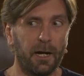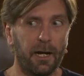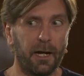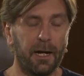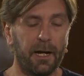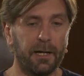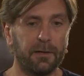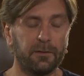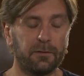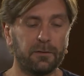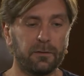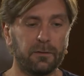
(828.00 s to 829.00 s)
and
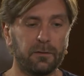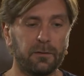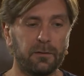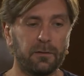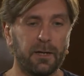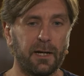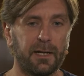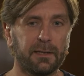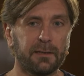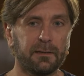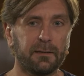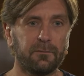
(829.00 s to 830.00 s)
at,
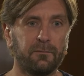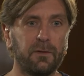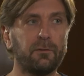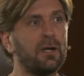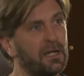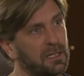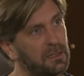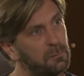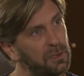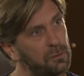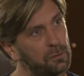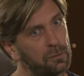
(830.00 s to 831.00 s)
we were lucky
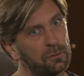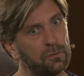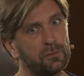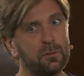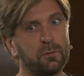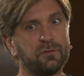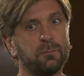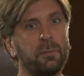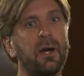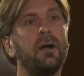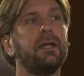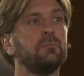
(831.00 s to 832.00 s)
because there was a
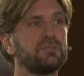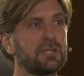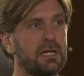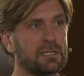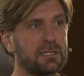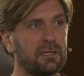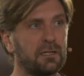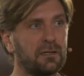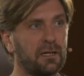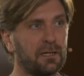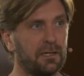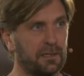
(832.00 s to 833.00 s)
paradigm change in the
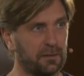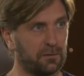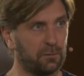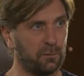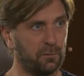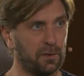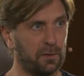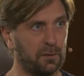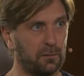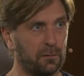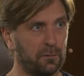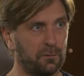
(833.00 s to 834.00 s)
techniques when
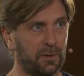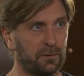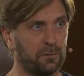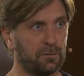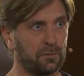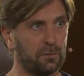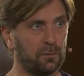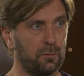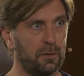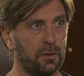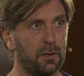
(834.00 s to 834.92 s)
we went to the school,